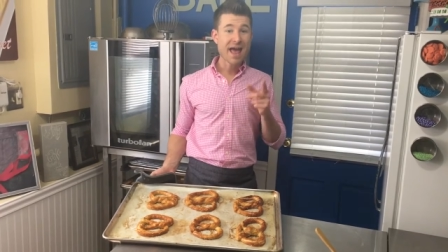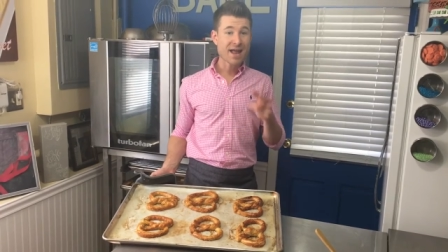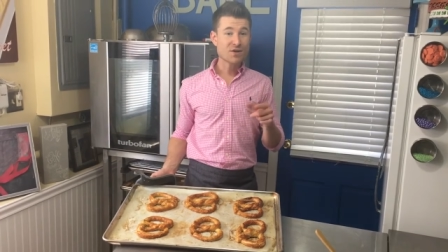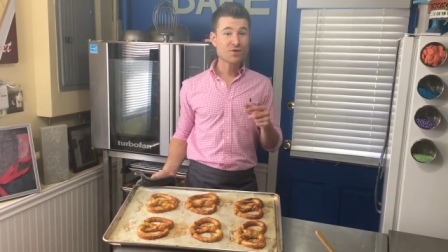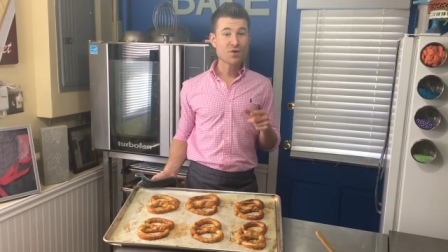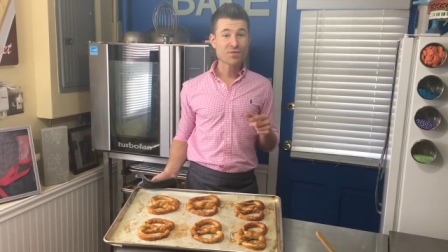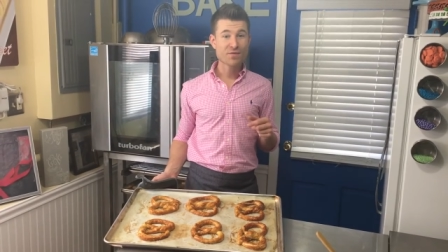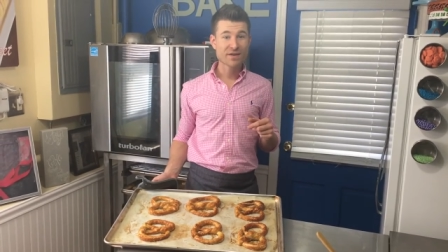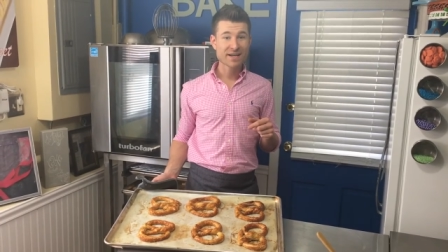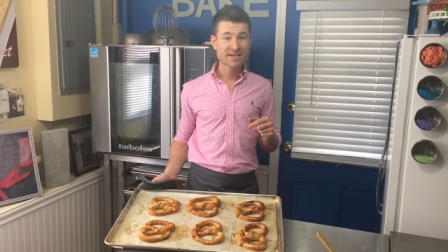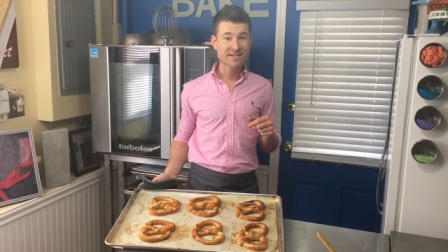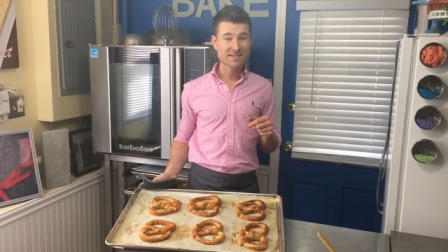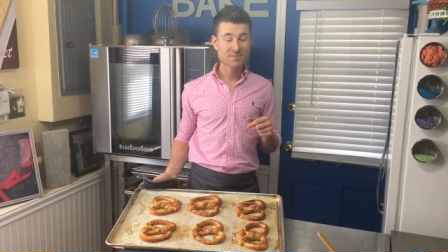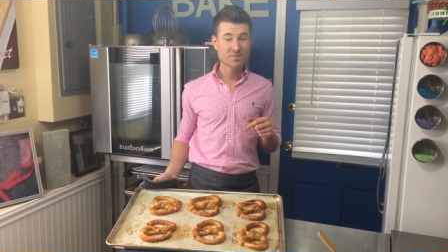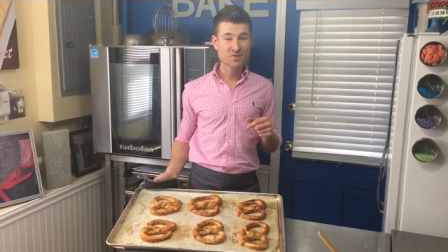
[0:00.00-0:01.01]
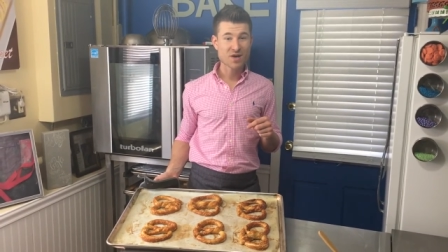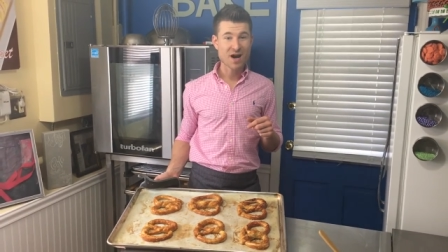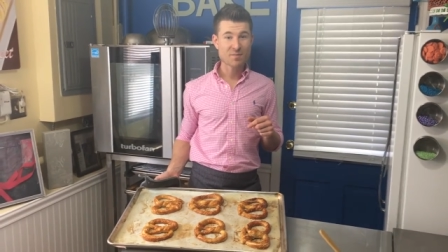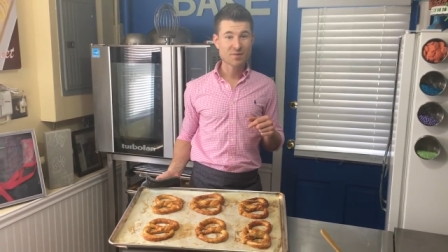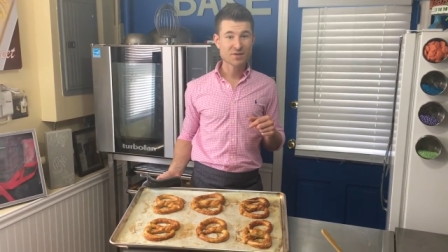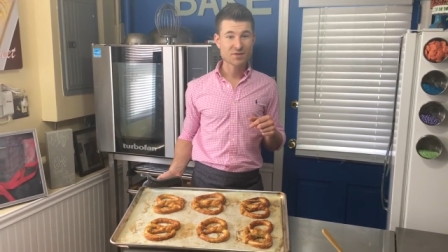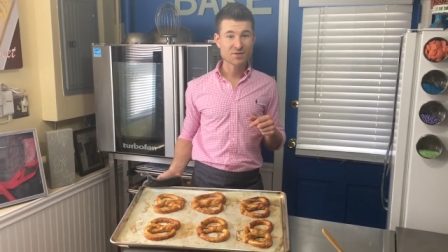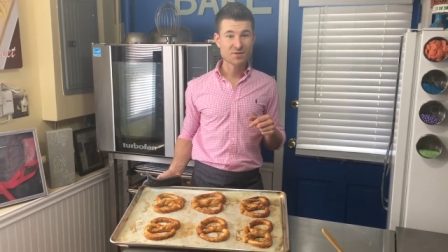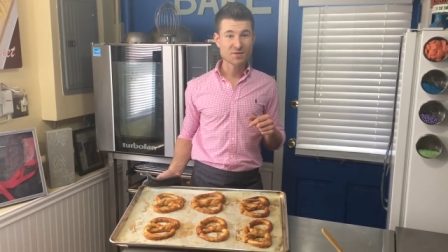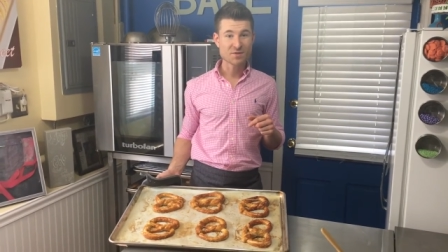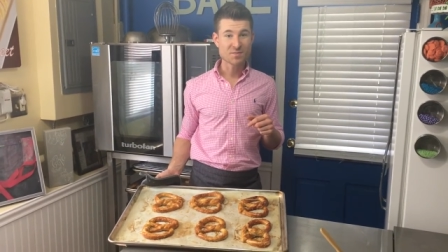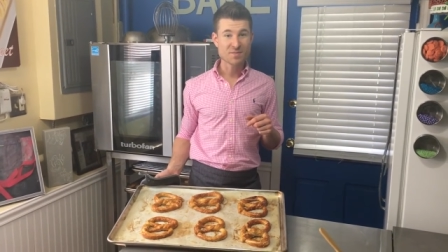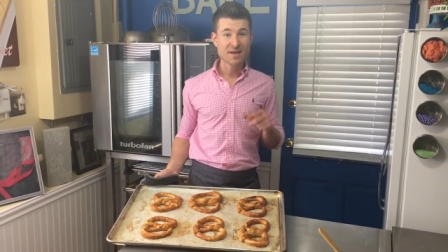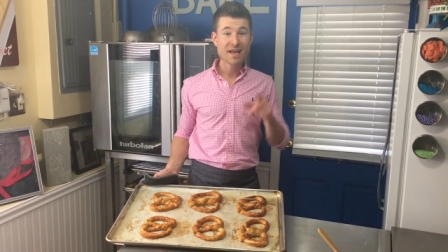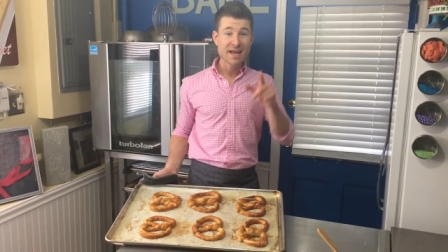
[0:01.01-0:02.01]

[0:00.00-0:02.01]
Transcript: and don't forget to subscribe on YouTube.